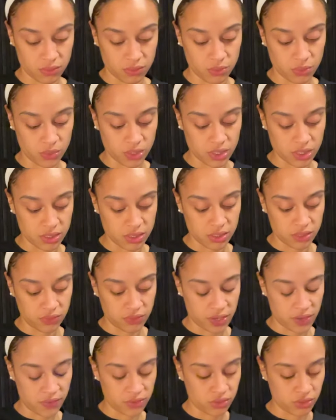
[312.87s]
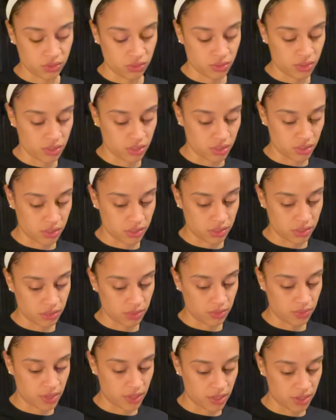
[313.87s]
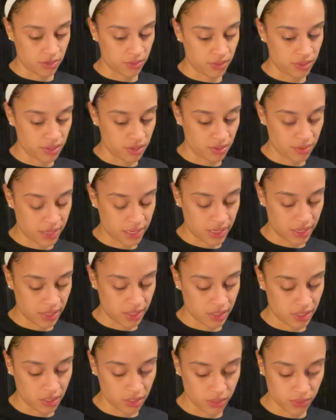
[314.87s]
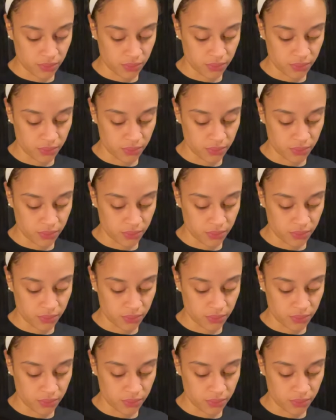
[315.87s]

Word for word: What is this Five of Swords? Why are you in your head?